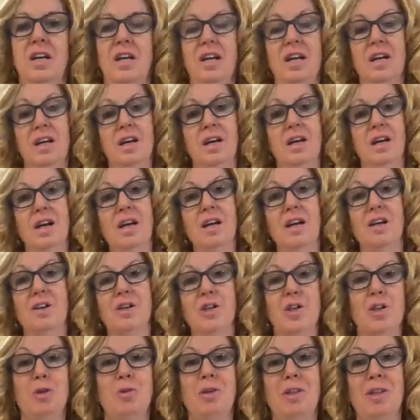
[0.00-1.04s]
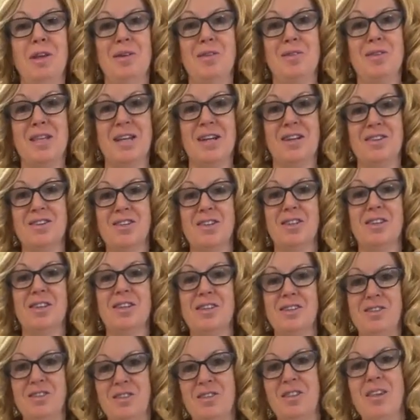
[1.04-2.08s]
And I got 2 of those
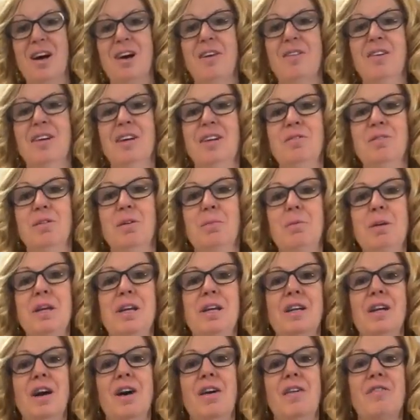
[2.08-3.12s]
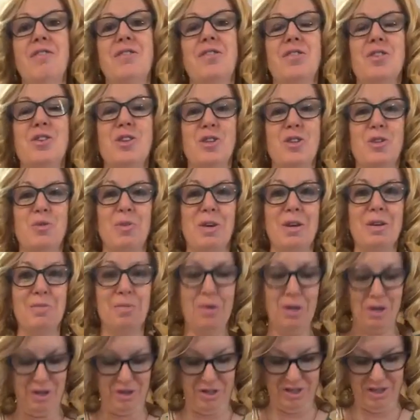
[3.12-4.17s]
actually. So that one will be enough for just one
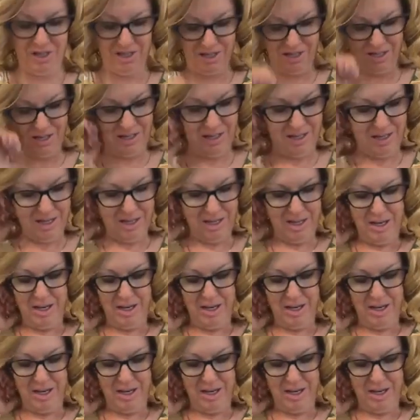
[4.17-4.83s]
person.